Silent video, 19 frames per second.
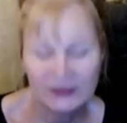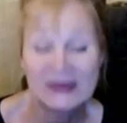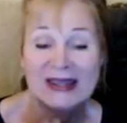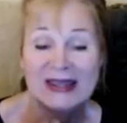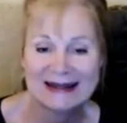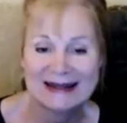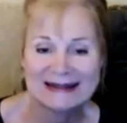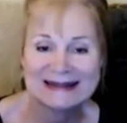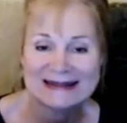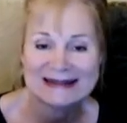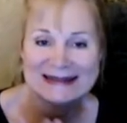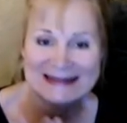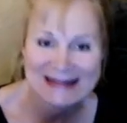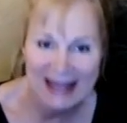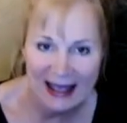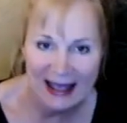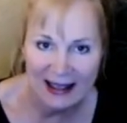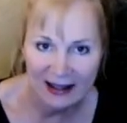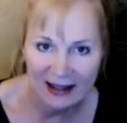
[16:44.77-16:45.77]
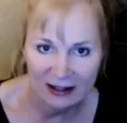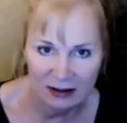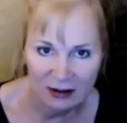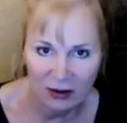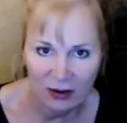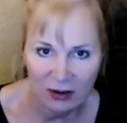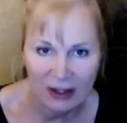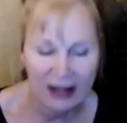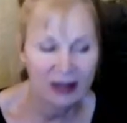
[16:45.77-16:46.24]
Get it done.
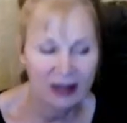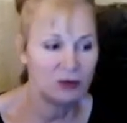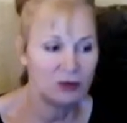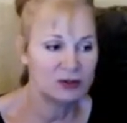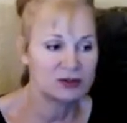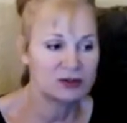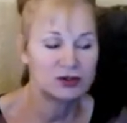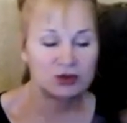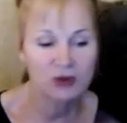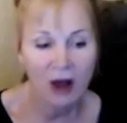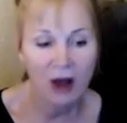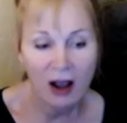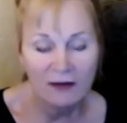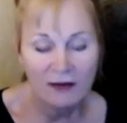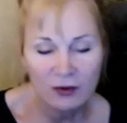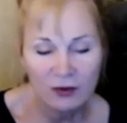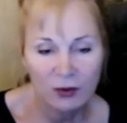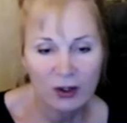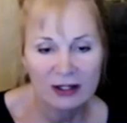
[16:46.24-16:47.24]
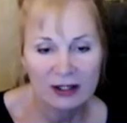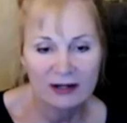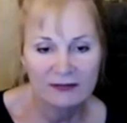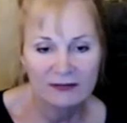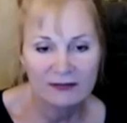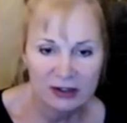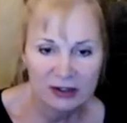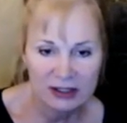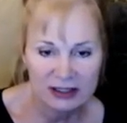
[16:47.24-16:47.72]
Okay. Withdraw from
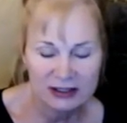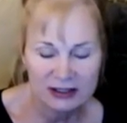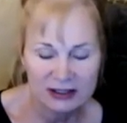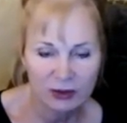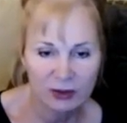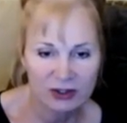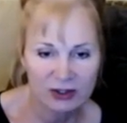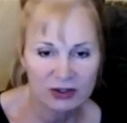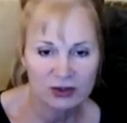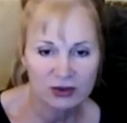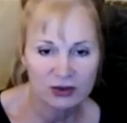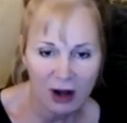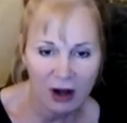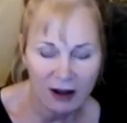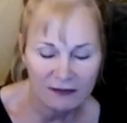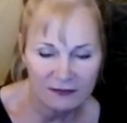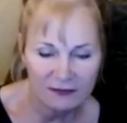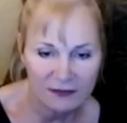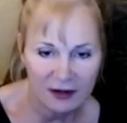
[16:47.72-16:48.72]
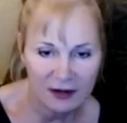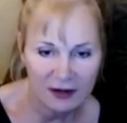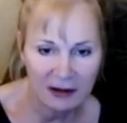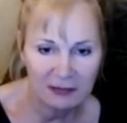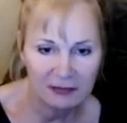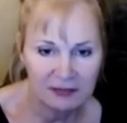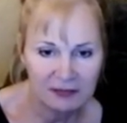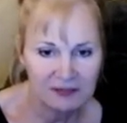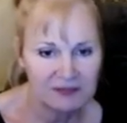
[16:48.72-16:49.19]
whatever you need to withdraw
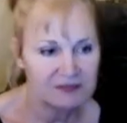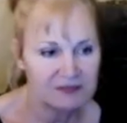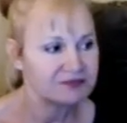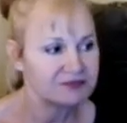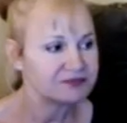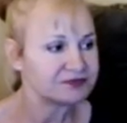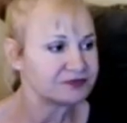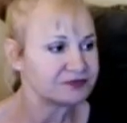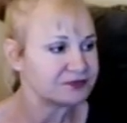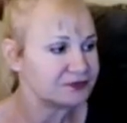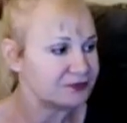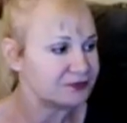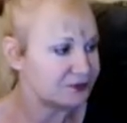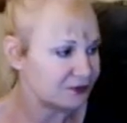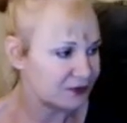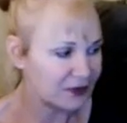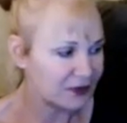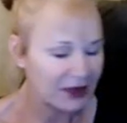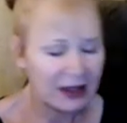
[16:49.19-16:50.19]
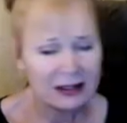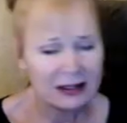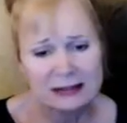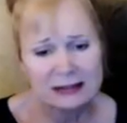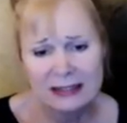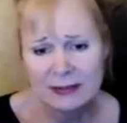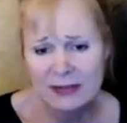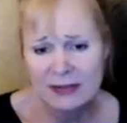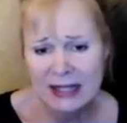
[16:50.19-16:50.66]
from.
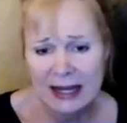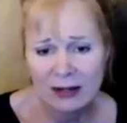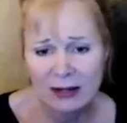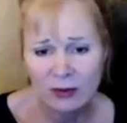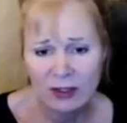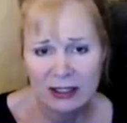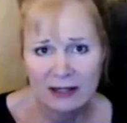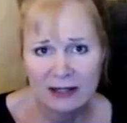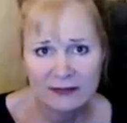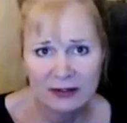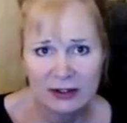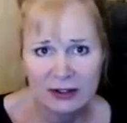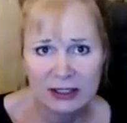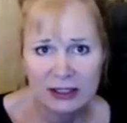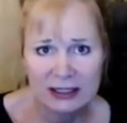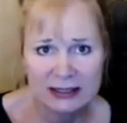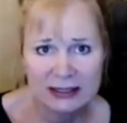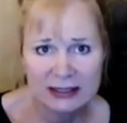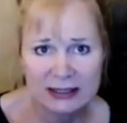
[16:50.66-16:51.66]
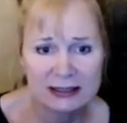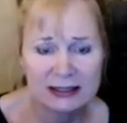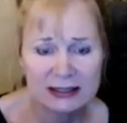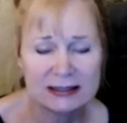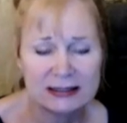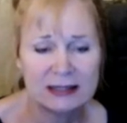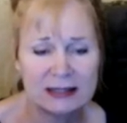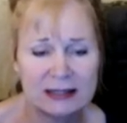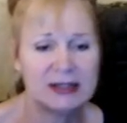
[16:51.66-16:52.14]
Eliminate whatever you need to
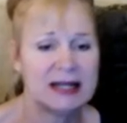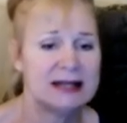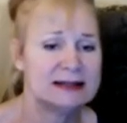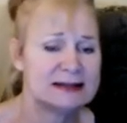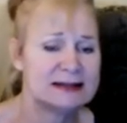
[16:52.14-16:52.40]
eliminate.